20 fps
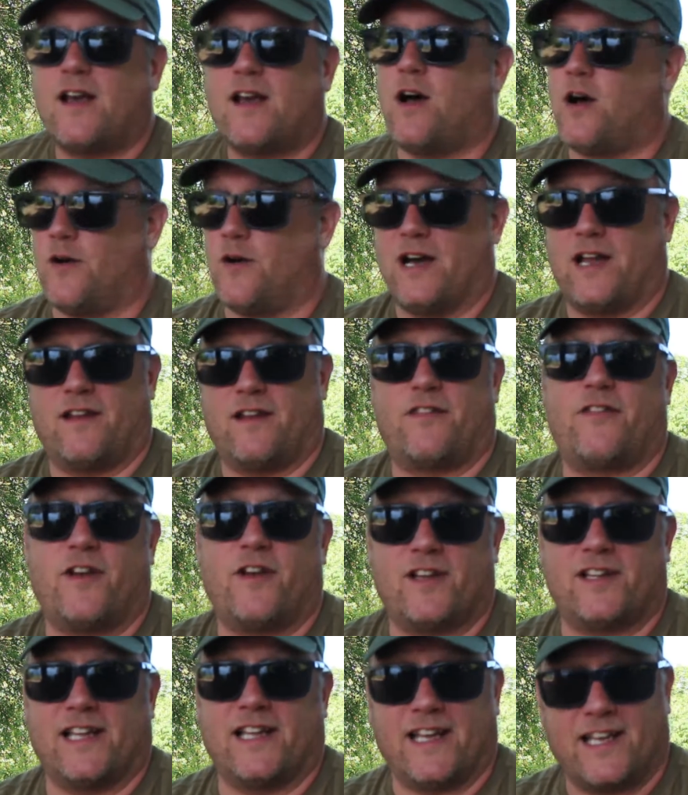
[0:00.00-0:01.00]
Oh, and
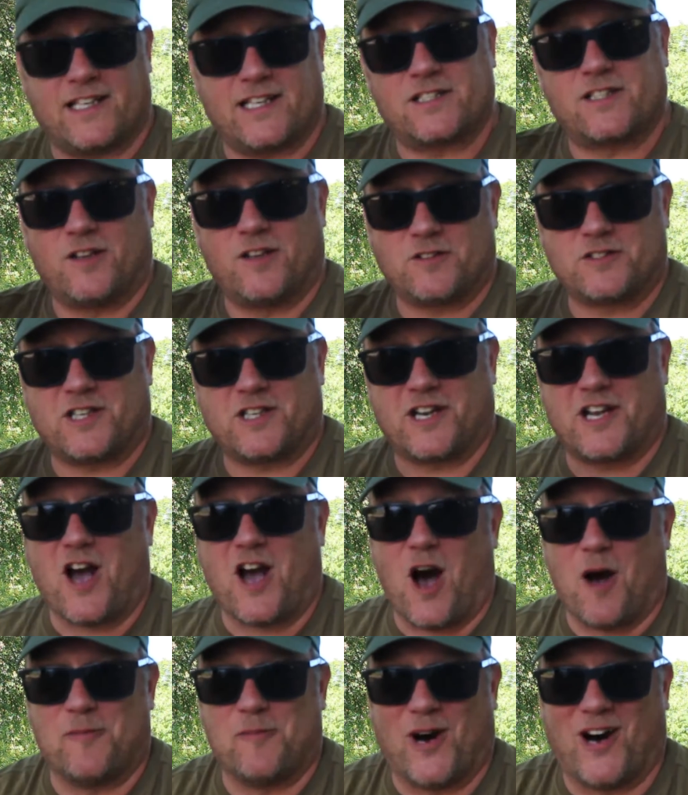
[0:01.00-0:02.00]
thirdly, it's close to the
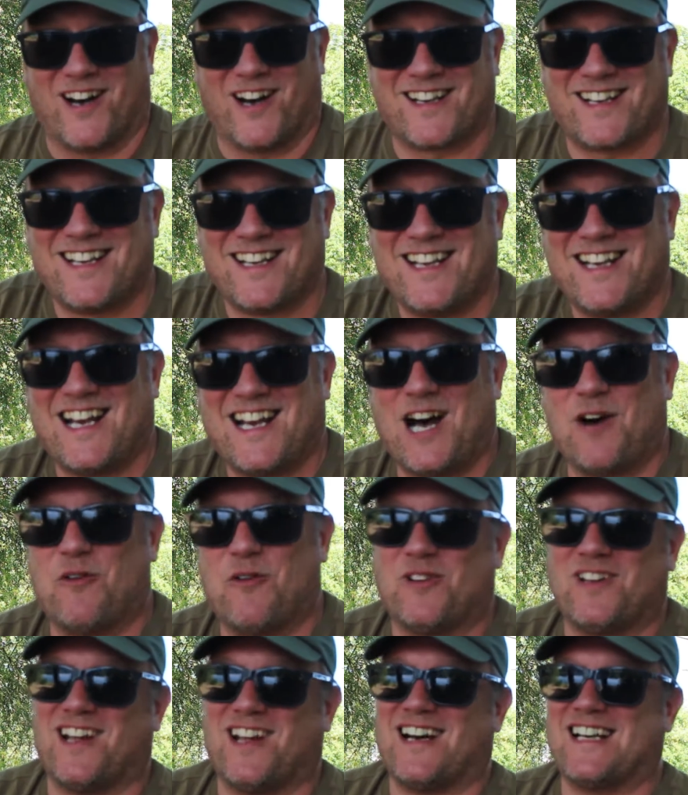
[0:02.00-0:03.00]
car park, I
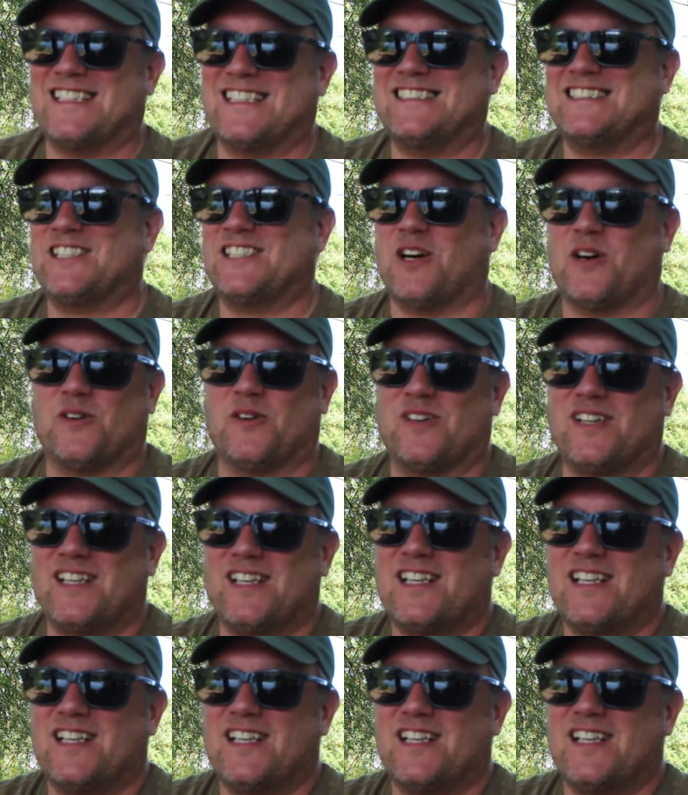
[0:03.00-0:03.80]
won't lie. So